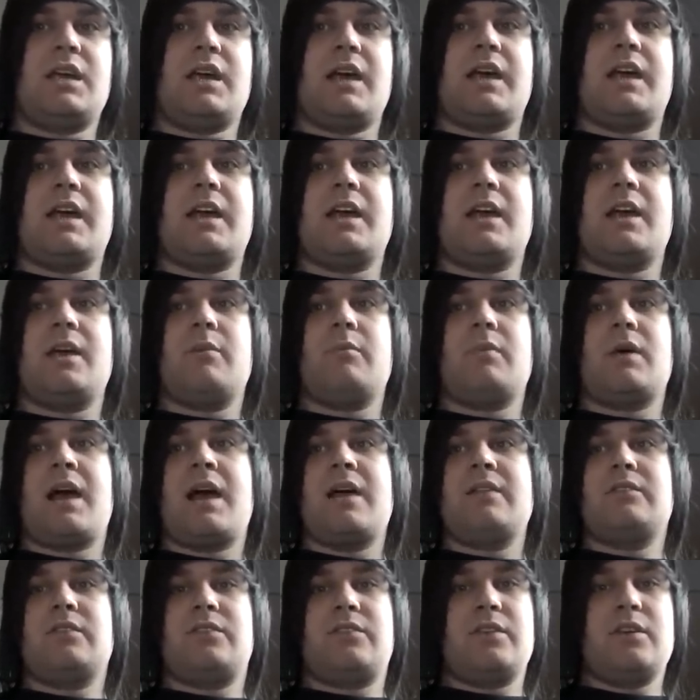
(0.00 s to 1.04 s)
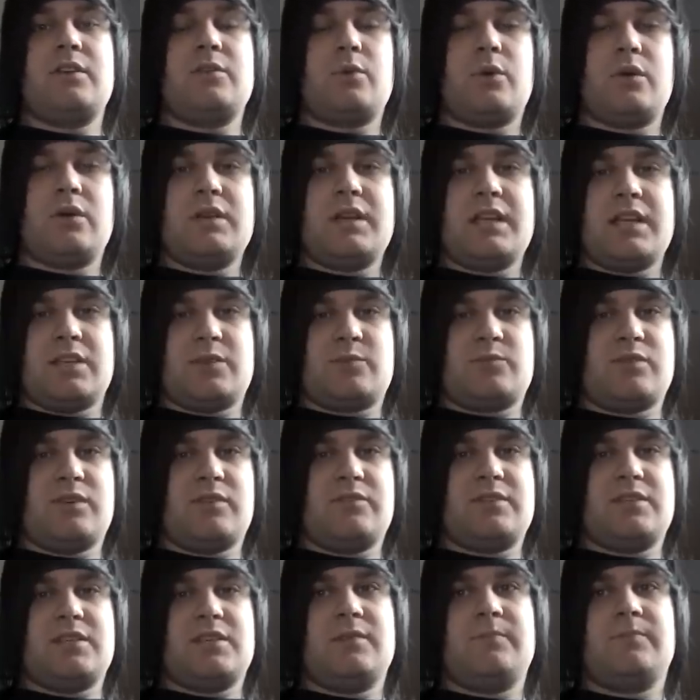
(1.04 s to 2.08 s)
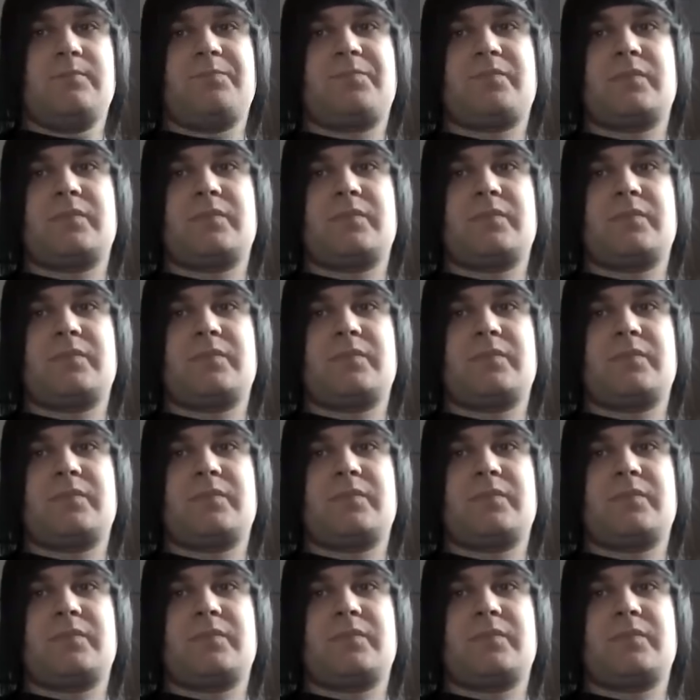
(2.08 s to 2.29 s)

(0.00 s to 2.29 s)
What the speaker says: And the third one is Prophecy.